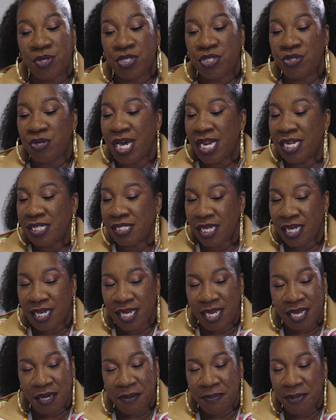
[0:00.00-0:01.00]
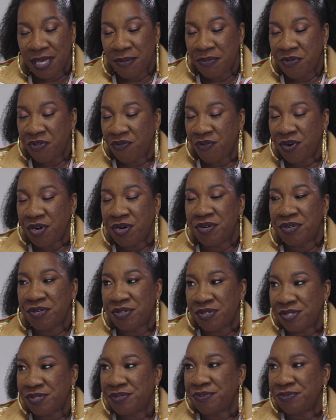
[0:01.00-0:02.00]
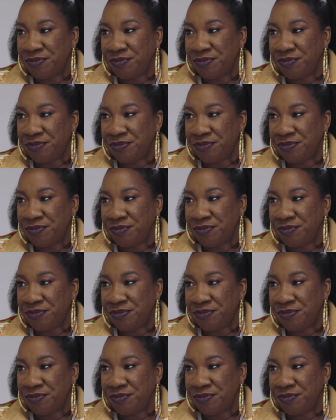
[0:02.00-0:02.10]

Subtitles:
But you got to take care of babies first.